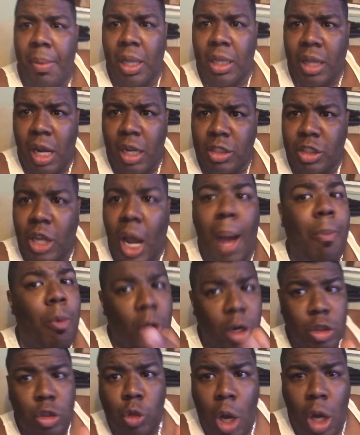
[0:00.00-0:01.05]
in, did his job
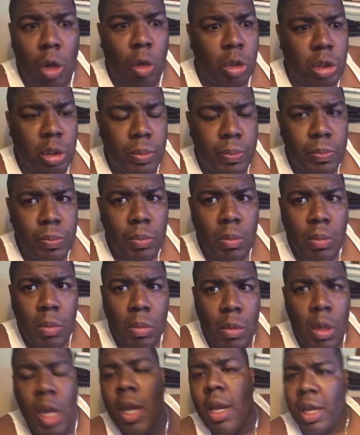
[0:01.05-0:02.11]
with his struggles.
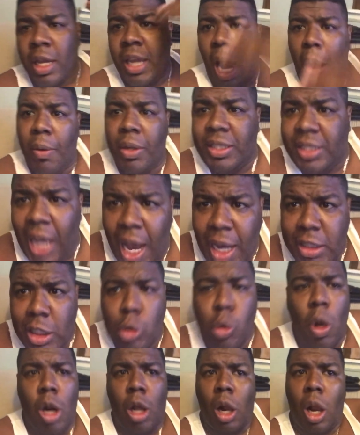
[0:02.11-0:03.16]
Gary Sanchez
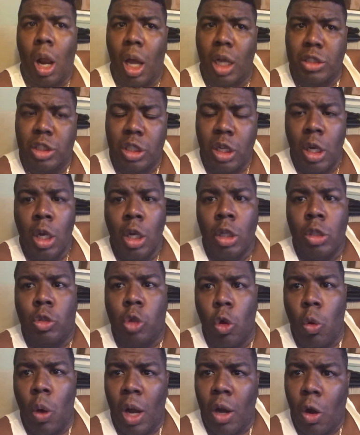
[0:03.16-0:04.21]
with a clutch
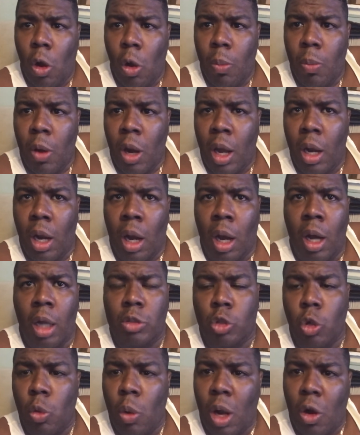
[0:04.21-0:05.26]
two-run home run, uh,
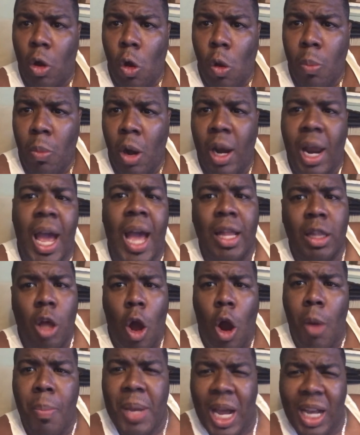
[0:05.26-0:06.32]
two-run home run, and the
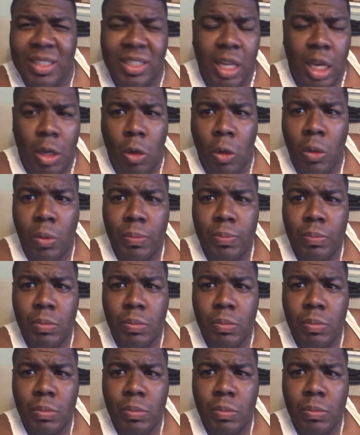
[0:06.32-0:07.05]
RBI single.